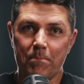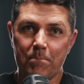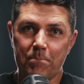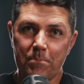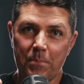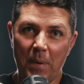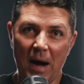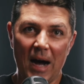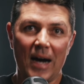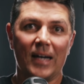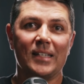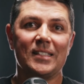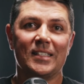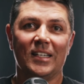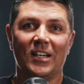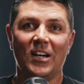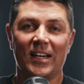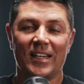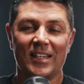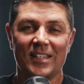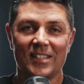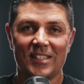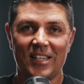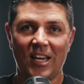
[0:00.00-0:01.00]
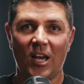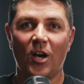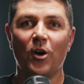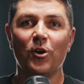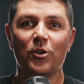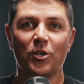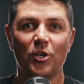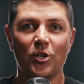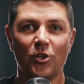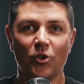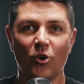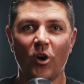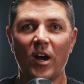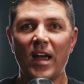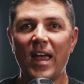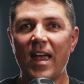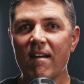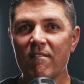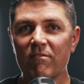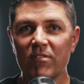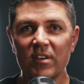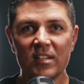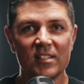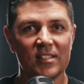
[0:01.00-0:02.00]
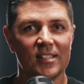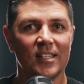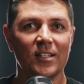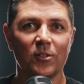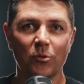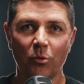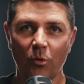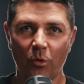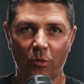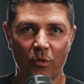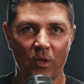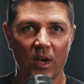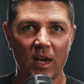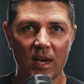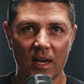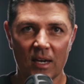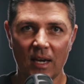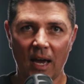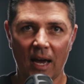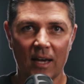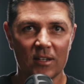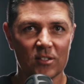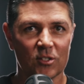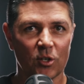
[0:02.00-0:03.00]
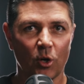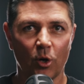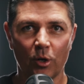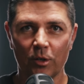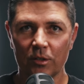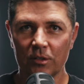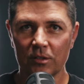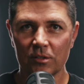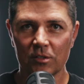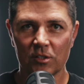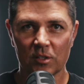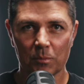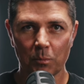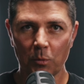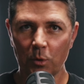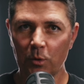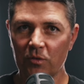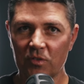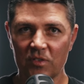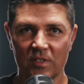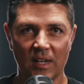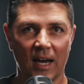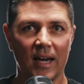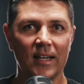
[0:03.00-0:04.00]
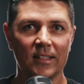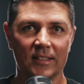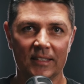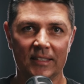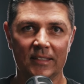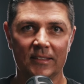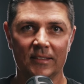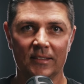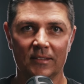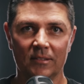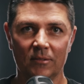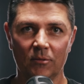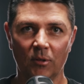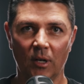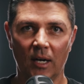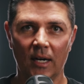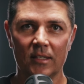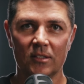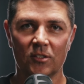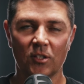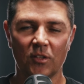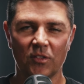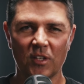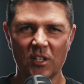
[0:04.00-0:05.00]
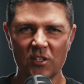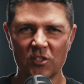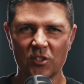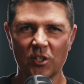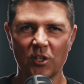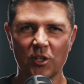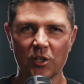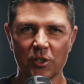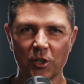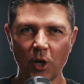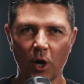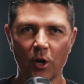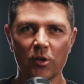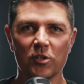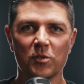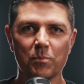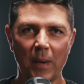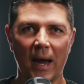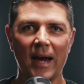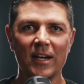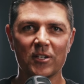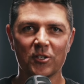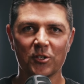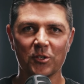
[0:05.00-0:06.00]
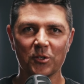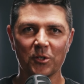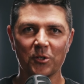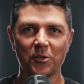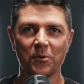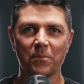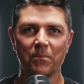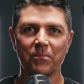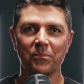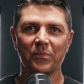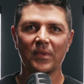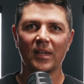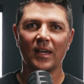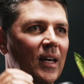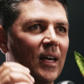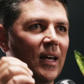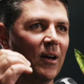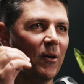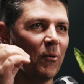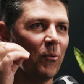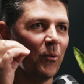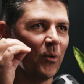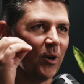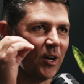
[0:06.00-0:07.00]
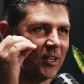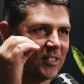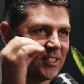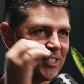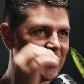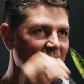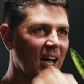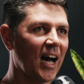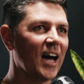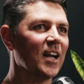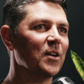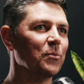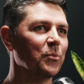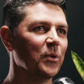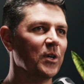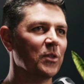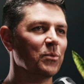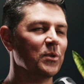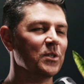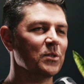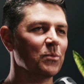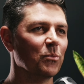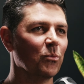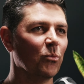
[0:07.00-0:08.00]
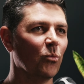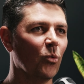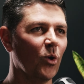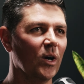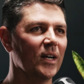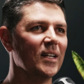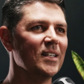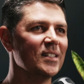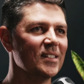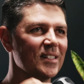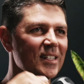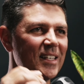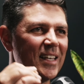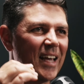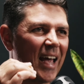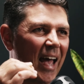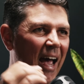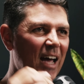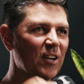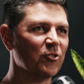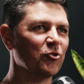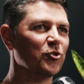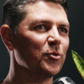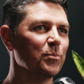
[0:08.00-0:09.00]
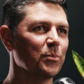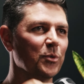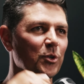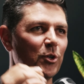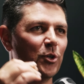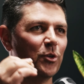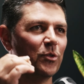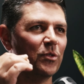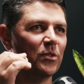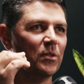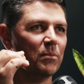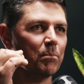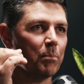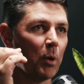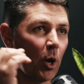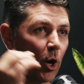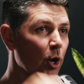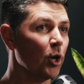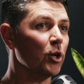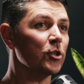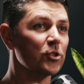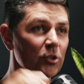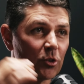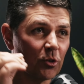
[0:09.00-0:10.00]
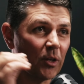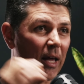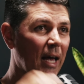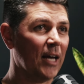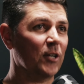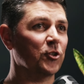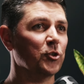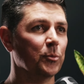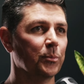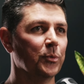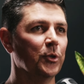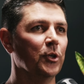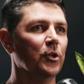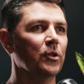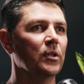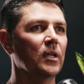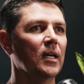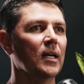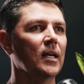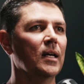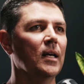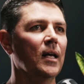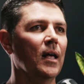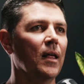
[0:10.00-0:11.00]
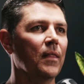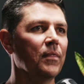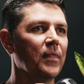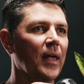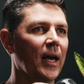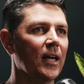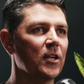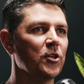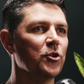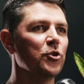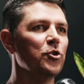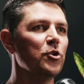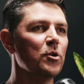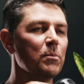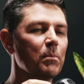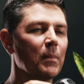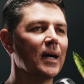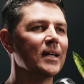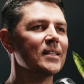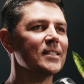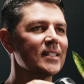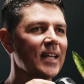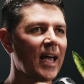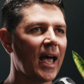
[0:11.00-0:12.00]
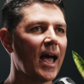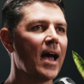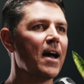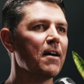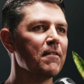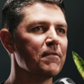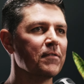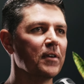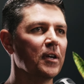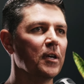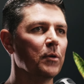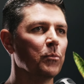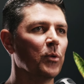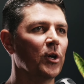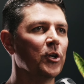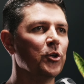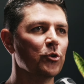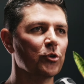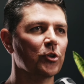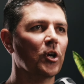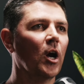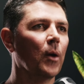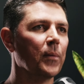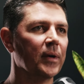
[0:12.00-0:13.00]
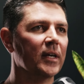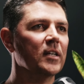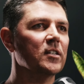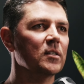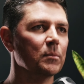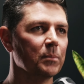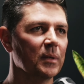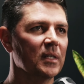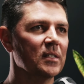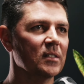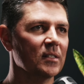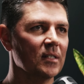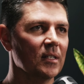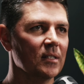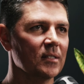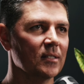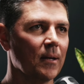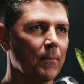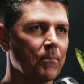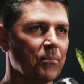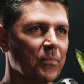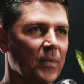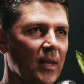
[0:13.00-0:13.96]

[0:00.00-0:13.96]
But I can tell you, not every single thing has gone smooth sailing, right? So this sort of goes back to what I started with, was what is the personal attribute that you must have when you're going into business?